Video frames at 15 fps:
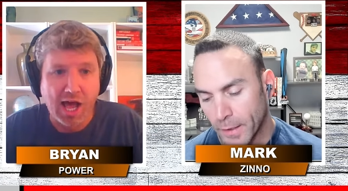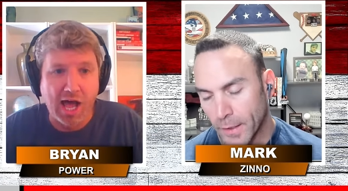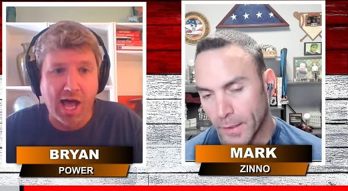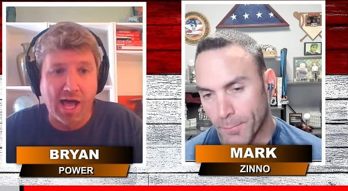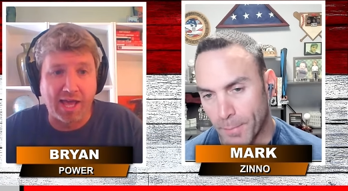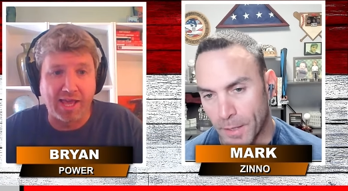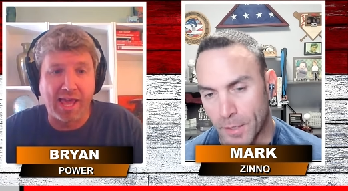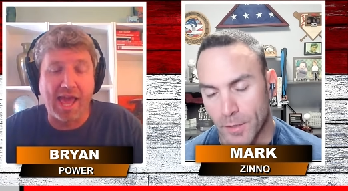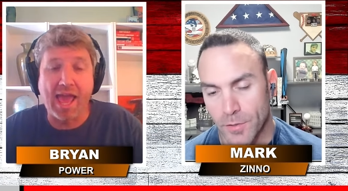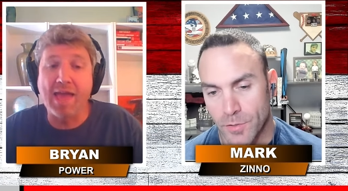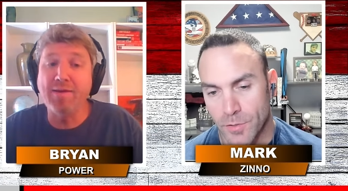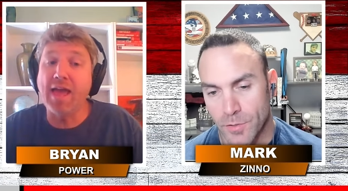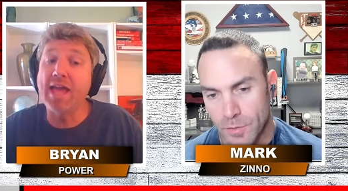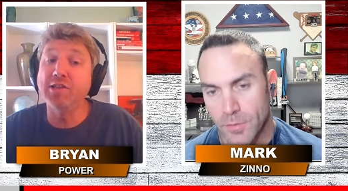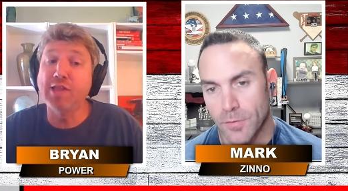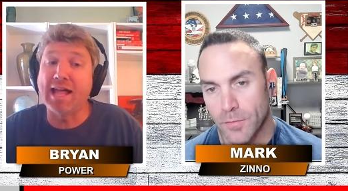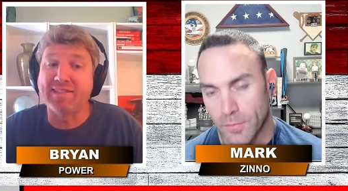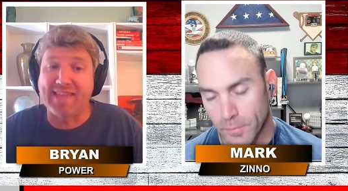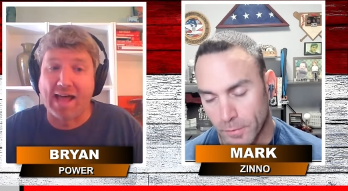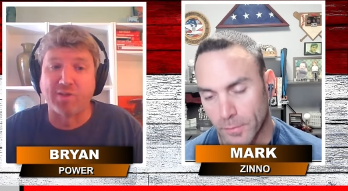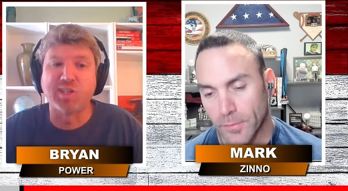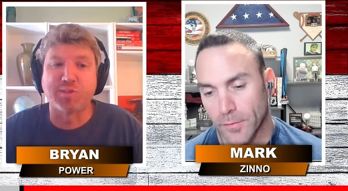Speaker 1: A
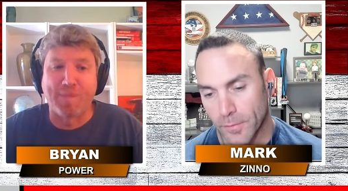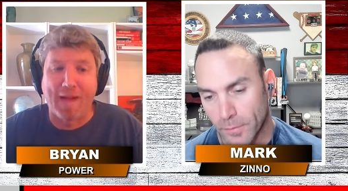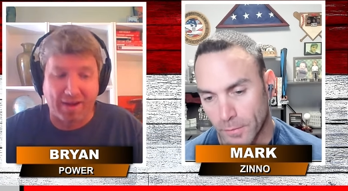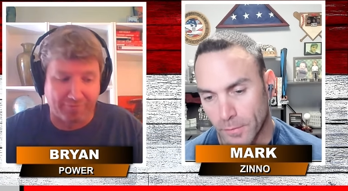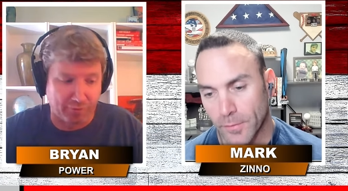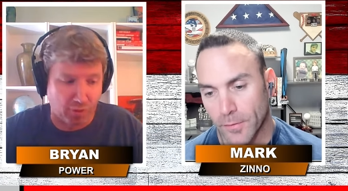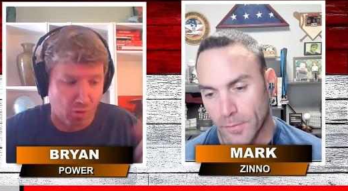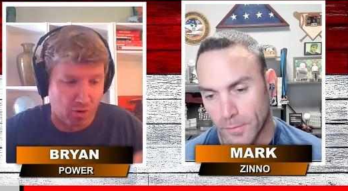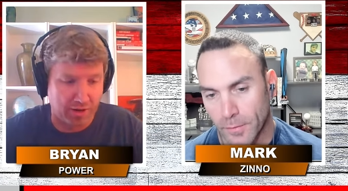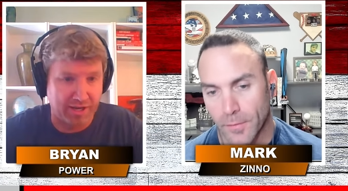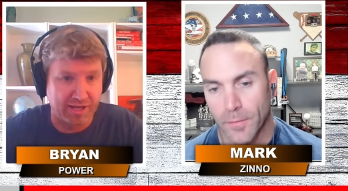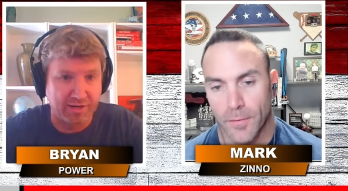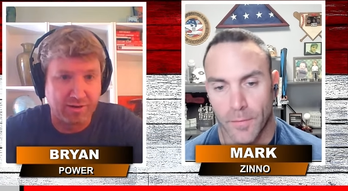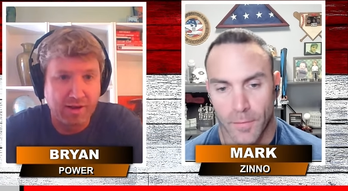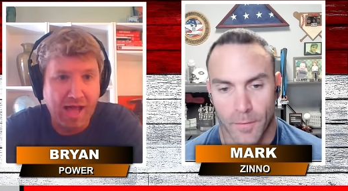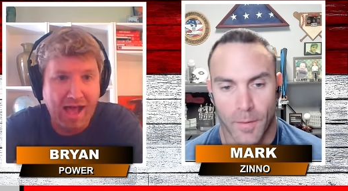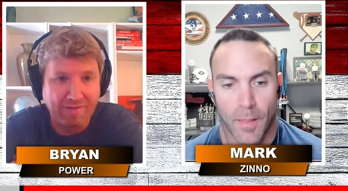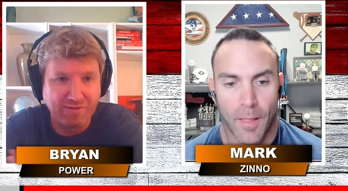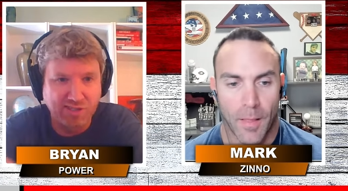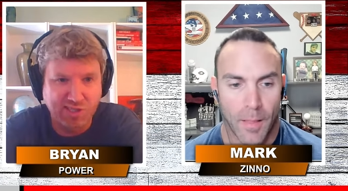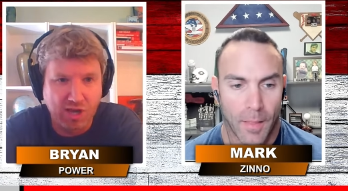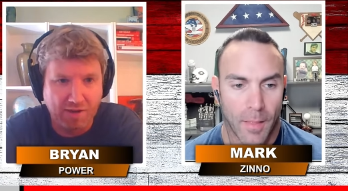letdown spot for Oregon,
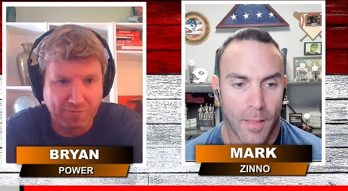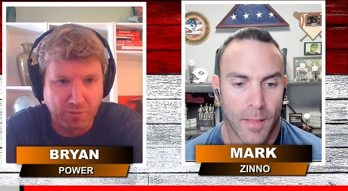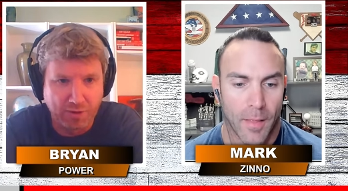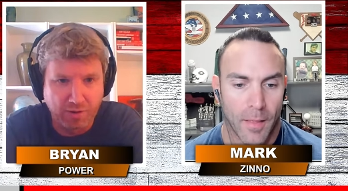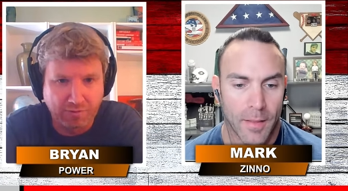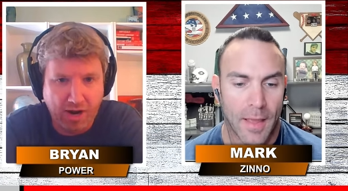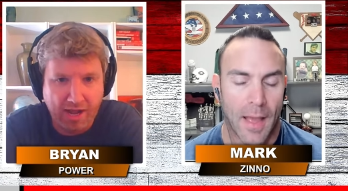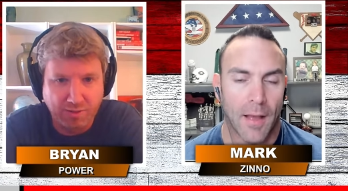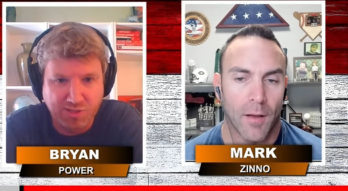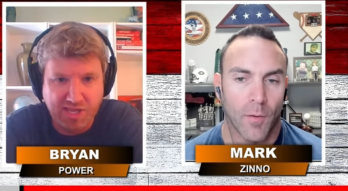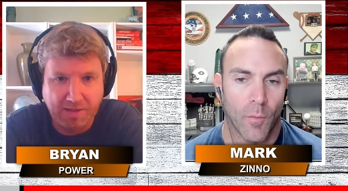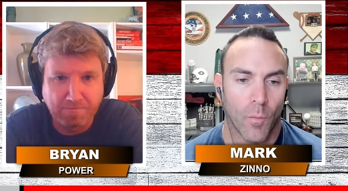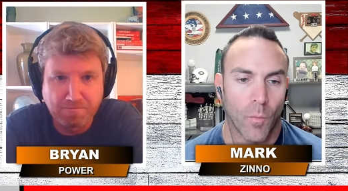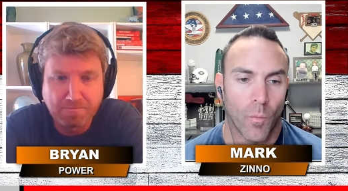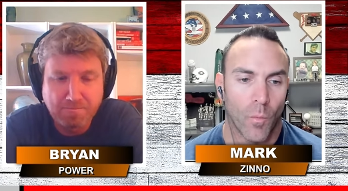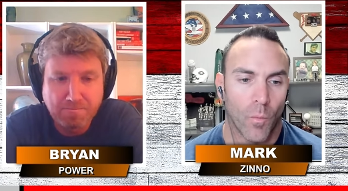obviously, off the win over Ohio State.